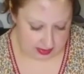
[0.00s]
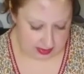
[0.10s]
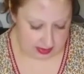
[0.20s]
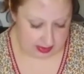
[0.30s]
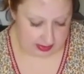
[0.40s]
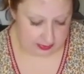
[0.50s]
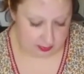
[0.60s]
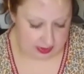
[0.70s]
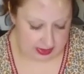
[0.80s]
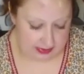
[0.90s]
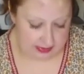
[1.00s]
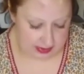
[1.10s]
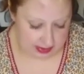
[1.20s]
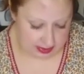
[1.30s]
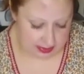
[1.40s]
in the way that
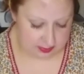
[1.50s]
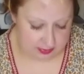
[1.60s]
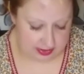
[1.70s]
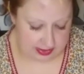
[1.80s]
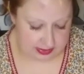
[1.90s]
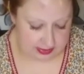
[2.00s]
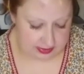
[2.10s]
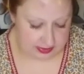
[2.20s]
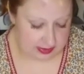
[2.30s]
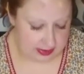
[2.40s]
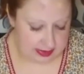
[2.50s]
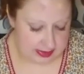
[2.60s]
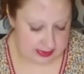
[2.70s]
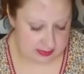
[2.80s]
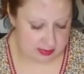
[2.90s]
Hannah prayed, is the
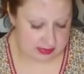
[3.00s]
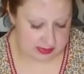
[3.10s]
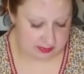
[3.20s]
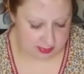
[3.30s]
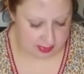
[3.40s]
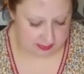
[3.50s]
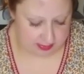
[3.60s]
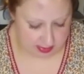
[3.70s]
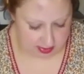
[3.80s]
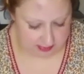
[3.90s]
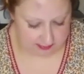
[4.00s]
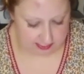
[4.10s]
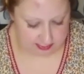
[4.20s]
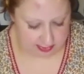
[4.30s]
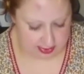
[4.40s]
most important part of our
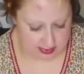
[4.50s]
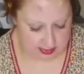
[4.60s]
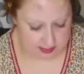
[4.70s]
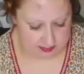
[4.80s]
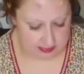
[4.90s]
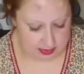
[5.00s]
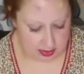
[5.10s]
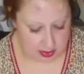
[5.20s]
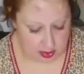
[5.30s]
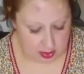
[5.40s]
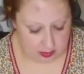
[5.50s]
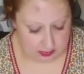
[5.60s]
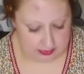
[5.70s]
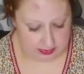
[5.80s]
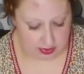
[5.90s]
prayer when the
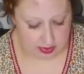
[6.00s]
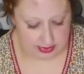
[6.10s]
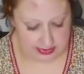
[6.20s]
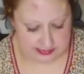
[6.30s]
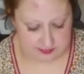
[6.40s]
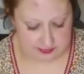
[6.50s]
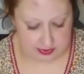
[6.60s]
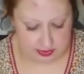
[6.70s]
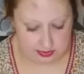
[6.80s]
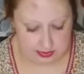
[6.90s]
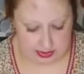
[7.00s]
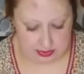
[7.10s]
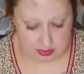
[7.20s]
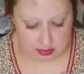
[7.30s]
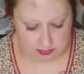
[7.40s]
heart is full and
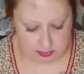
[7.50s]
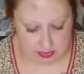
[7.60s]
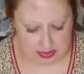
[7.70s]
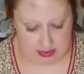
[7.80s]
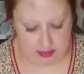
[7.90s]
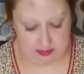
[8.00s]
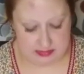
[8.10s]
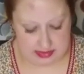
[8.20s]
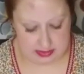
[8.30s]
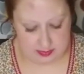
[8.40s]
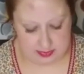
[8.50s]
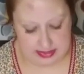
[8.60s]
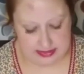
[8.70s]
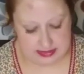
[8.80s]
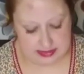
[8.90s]
overwhelmed in the
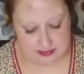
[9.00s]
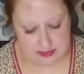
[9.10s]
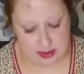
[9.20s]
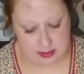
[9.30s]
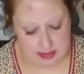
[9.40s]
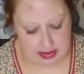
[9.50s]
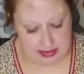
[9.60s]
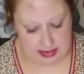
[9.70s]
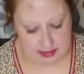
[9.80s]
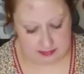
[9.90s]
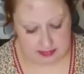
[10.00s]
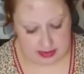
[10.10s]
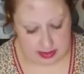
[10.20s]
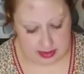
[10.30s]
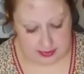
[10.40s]
presence of the Almighty.
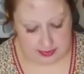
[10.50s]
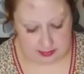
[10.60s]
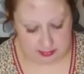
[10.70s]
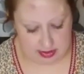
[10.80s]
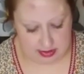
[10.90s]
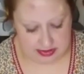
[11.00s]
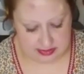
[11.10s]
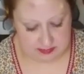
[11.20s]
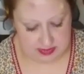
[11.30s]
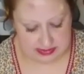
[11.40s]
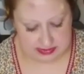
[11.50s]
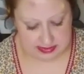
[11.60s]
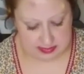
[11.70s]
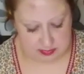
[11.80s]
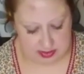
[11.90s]
Then prayer is best
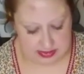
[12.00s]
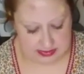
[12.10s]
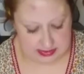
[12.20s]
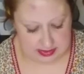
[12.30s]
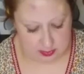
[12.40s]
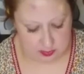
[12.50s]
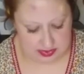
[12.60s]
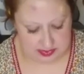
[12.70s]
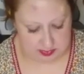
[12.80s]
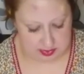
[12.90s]
expressed in a whisper.